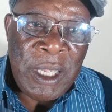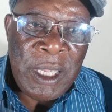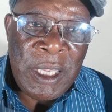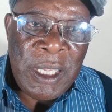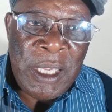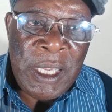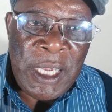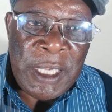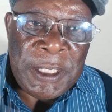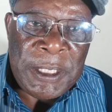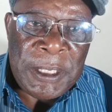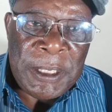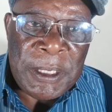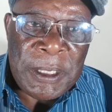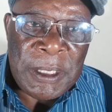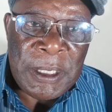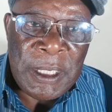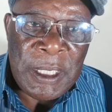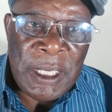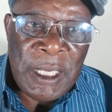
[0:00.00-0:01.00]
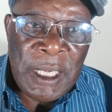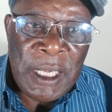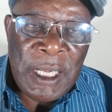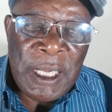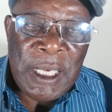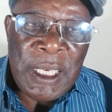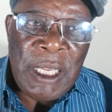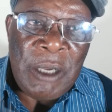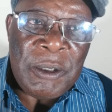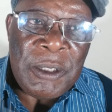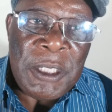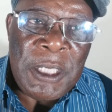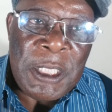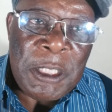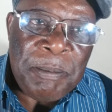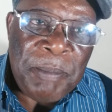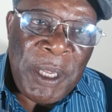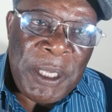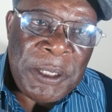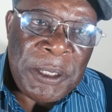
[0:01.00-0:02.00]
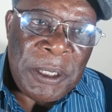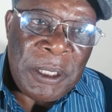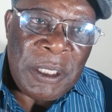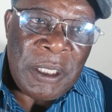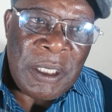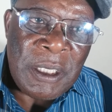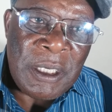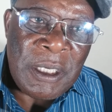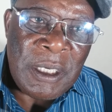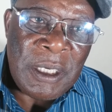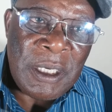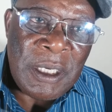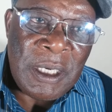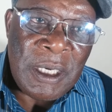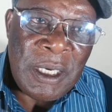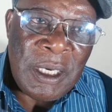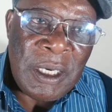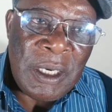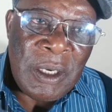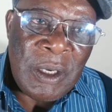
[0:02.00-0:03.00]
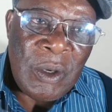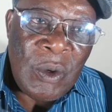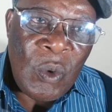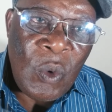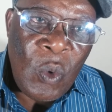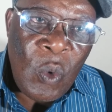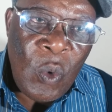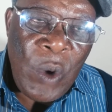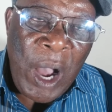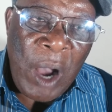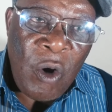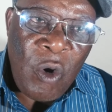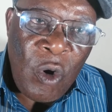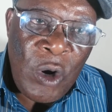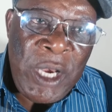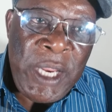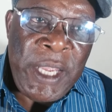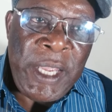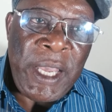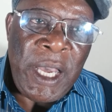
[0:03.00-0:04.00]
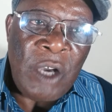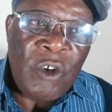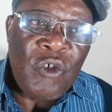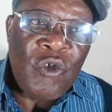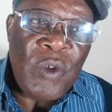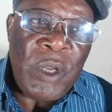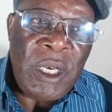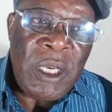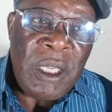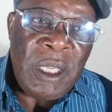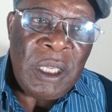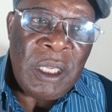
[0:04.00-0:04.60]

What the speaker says: Yes, there was this person who, a colleague actually,